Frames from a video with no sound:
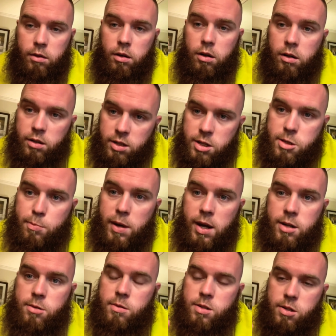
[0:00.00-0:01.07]
our
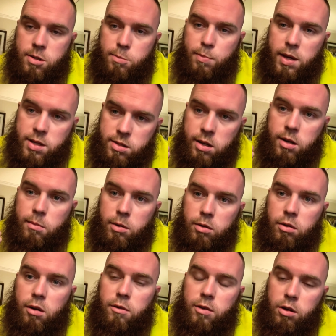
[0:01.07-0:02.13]
dispatch, which is based out of
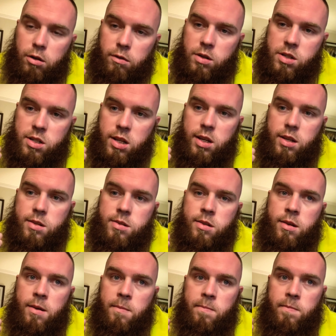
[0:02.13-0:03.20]
Moldova overseas,
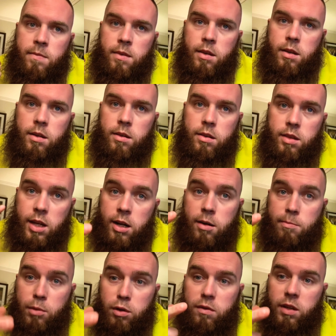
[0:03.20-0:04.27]
they're
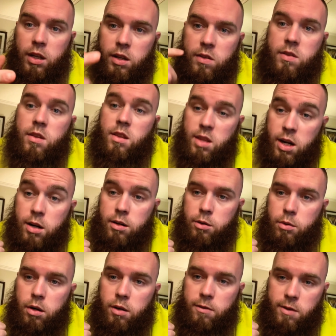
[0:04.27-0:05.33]
moving into their new
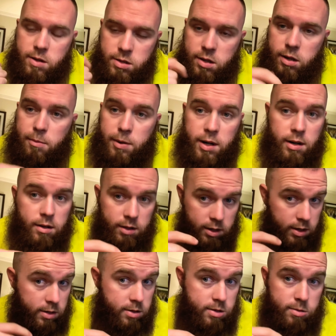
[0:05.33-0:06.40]
office, and
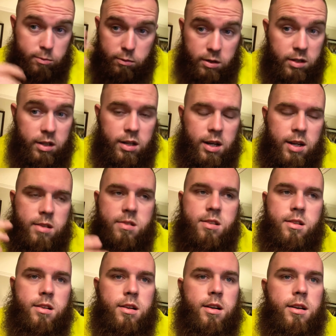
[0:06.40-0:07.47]
apparently it's really nice.
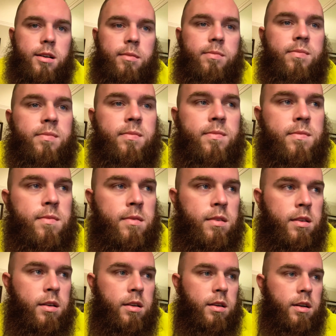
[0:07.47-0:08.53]

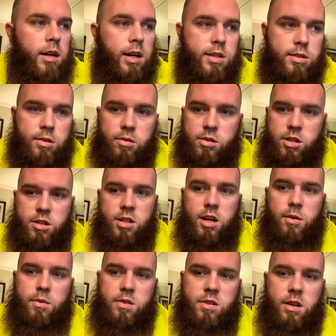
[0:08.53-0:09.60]
I still chit
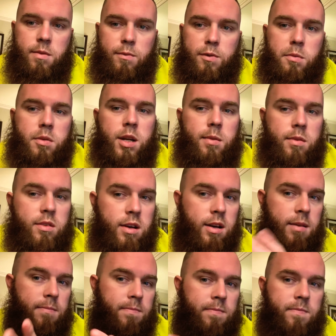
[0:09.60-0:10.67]
chat with Tim from time to
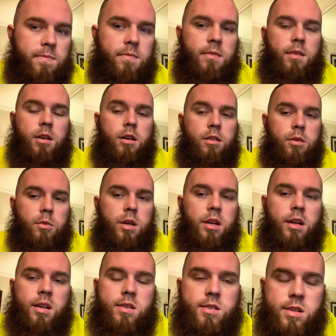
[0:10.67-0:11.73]
time on the
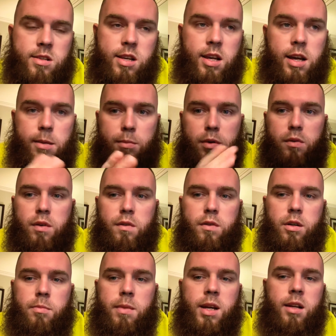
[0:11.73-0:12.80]
weekends because he got moved over
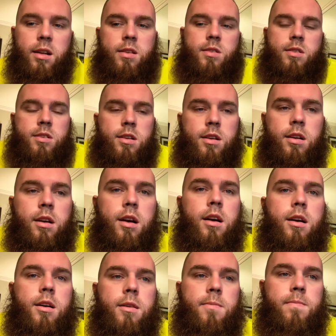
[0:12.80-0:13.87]
to maintenance
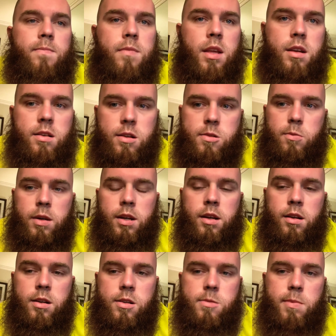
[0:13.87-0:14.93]
and does
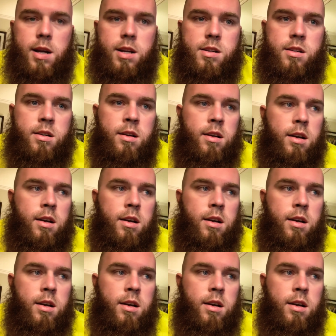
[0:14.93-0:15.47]
weekend dispatch.